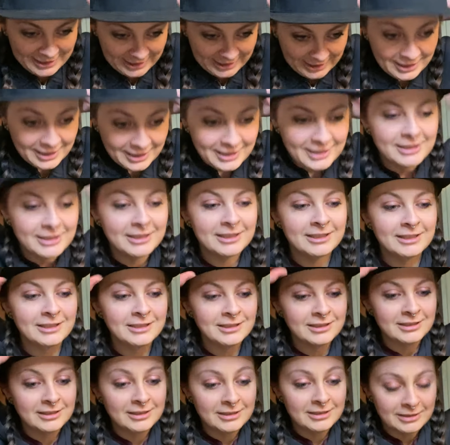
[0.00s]

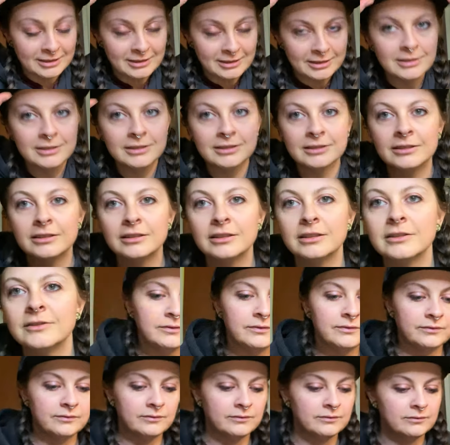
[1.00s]

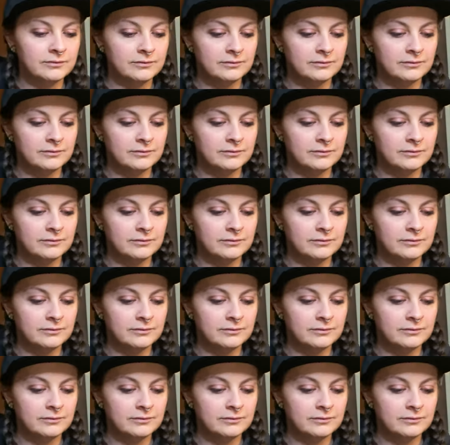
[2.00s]
Nobody speaks.